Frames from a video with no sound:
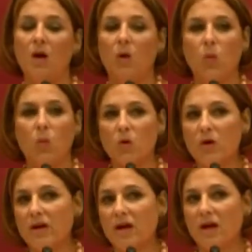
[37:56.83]

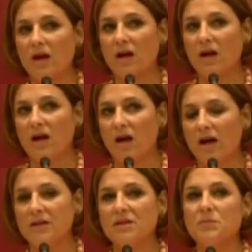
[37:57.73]
working
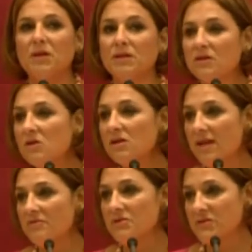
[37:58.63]
on the political
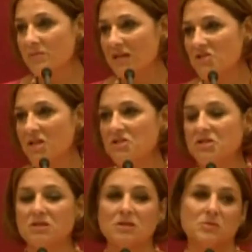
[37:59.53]
level to make
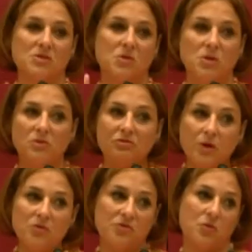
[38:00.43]
changes in terms of who you
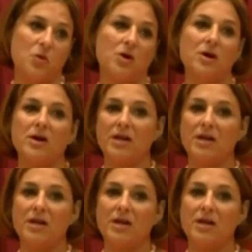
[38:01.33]
vote for,